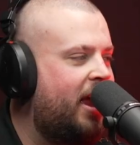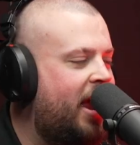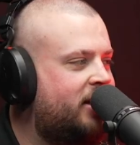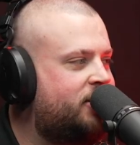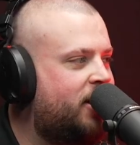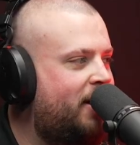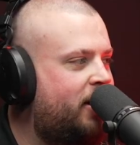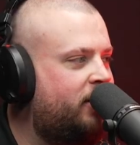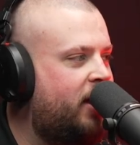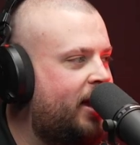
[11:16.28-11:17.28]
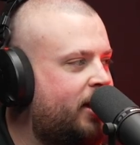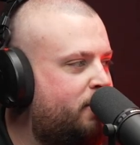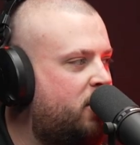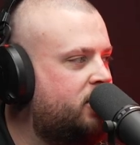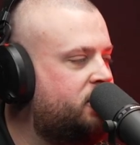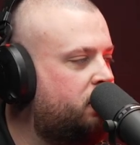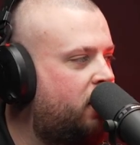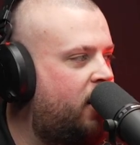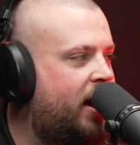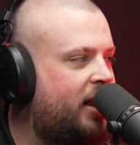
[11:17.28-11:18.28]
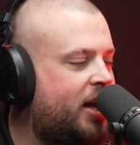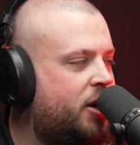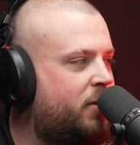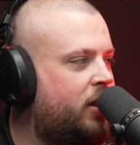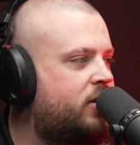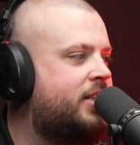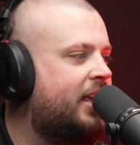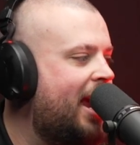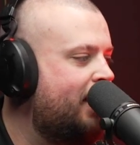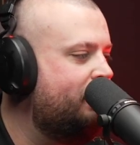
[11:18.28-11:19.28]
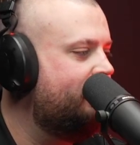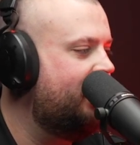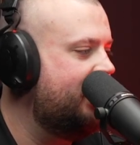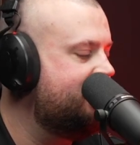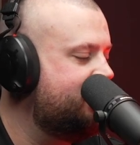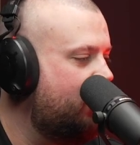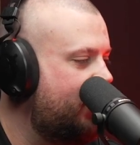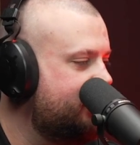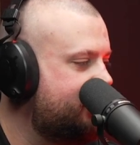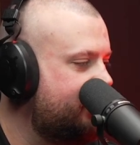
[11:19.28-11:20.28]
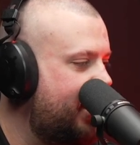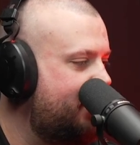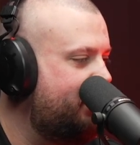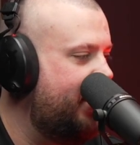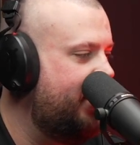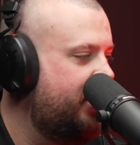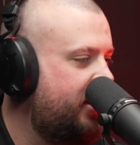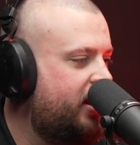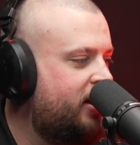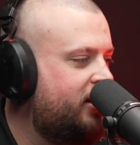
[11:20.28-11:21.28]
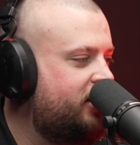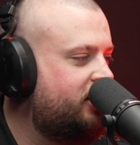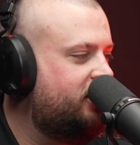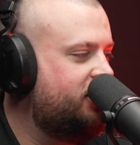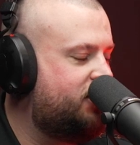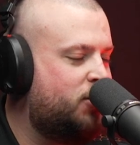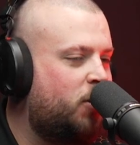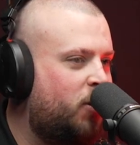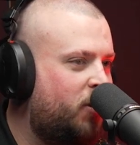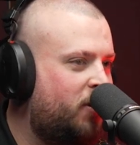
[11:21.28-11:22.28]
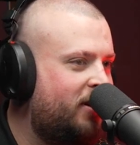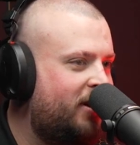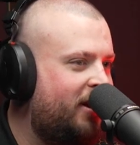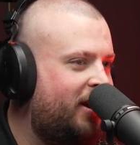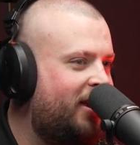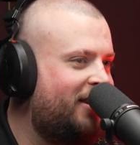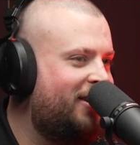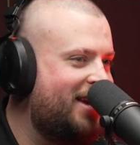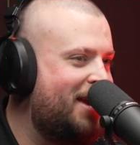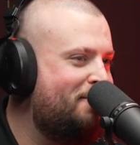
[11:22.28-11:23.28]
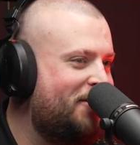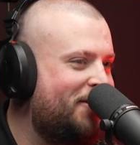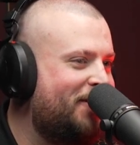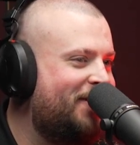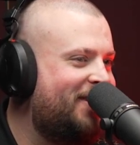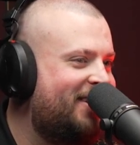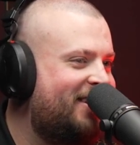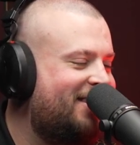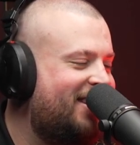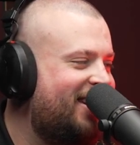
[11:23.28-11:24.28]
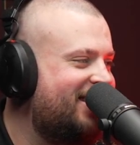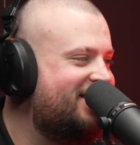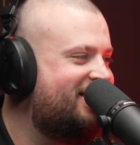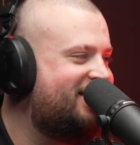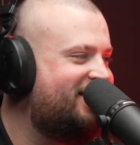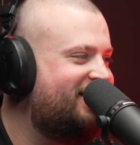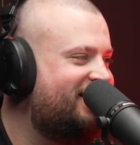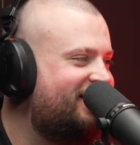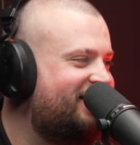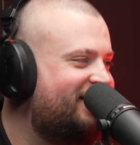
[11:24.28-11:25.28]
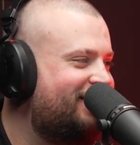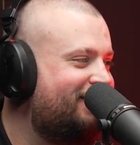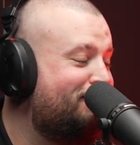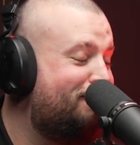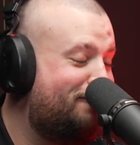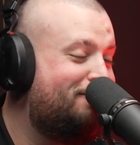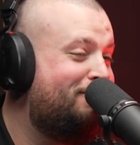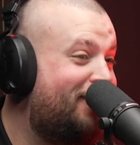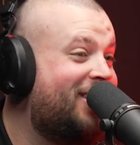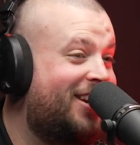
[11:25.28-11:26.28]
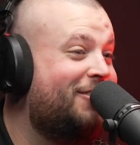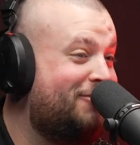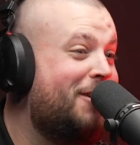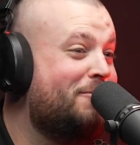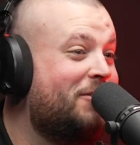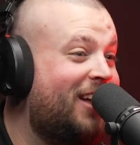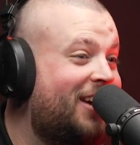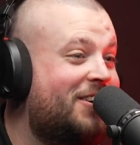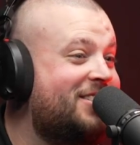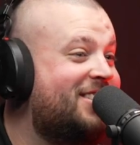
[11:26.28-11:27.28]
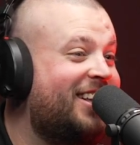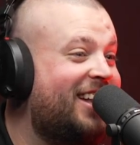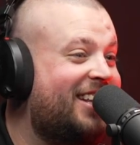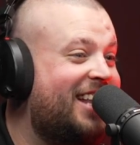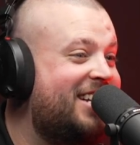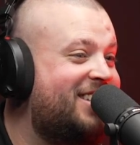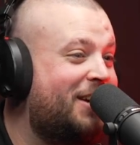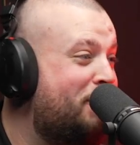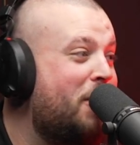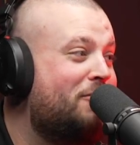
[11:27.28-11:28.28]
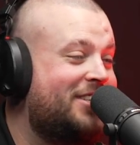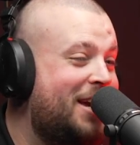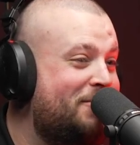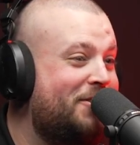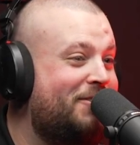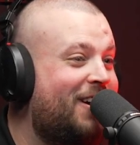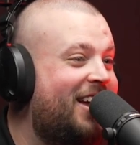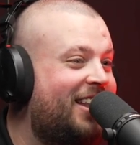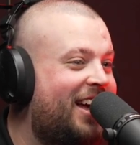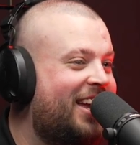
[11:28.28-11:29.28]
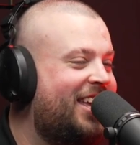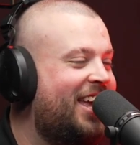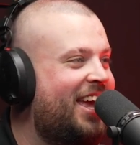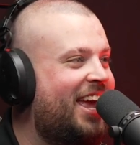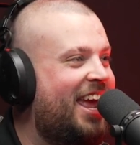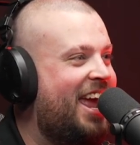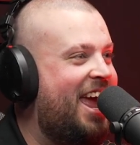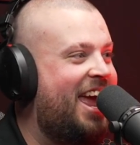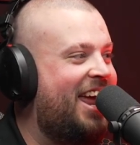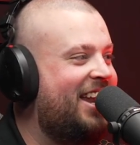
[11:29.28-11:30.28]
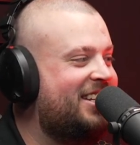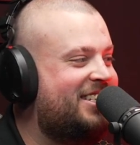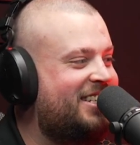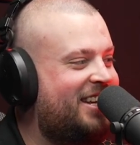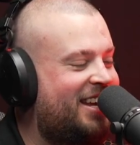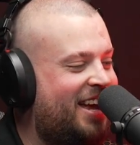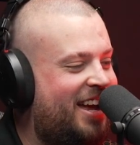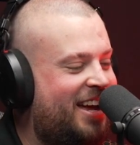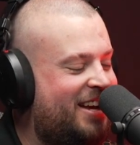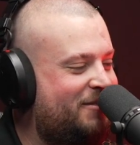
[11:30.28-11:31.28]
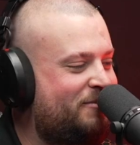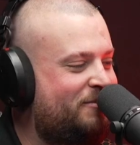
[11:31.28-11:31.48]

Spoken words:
And to go out on like a personal high, like I know we lost the game against the Titans and that, but to score in your debut is fucking incredible. Like honestly, like that's like a perfect debut, right? Like, and yeah,